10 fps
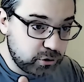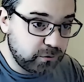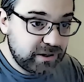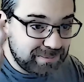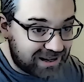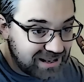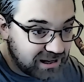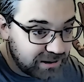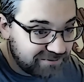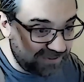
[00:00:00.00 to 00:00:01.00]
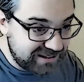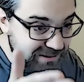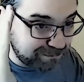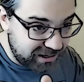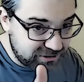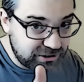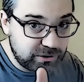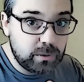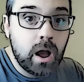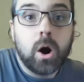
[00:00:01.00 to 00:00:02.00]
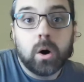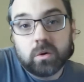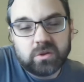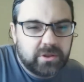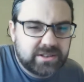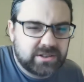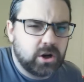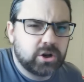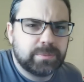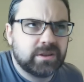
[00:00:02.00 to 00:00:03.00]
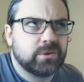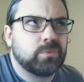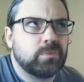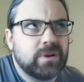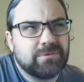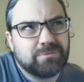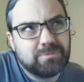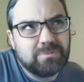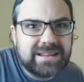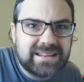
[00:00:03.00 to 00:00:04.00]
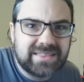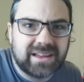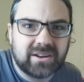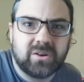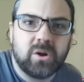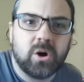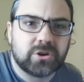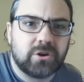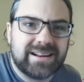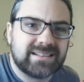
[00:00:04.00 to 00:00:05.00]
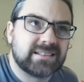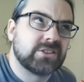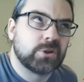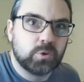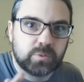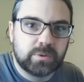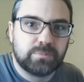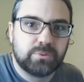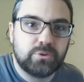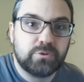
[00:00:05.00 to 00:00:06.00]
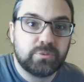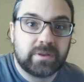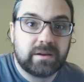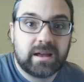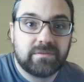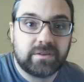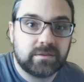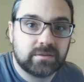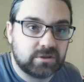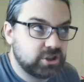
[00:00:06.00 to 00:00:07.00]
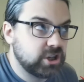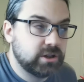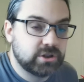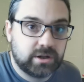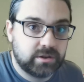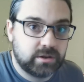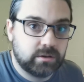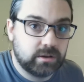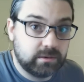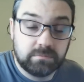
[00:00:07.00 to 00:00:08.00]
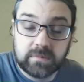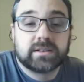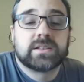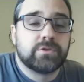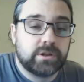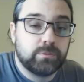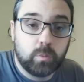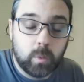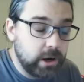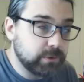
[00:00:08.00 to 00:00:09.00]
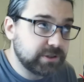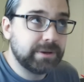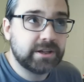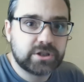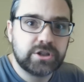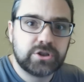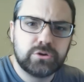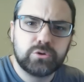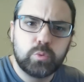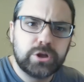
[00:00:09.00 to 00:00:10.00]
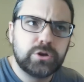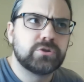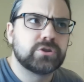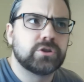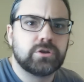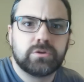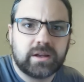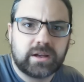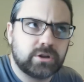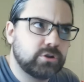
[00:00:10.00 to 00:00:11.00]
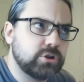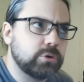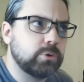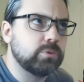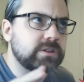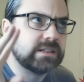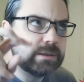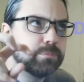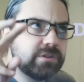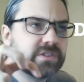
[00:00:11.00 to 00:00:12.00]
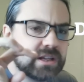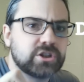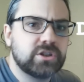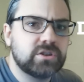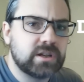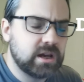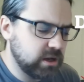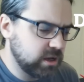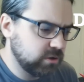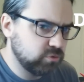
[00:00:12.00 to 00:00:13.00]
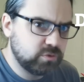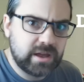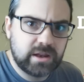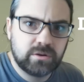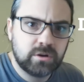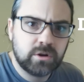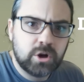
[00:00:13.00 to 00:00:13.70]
is your feedback, and I am feeding back to you. Although there's an argument that if we did that a lot, our NSS scores would improve without having to change anything. Like, like seriously, when I was a PhD student, we used to like you do debrief sessions, and then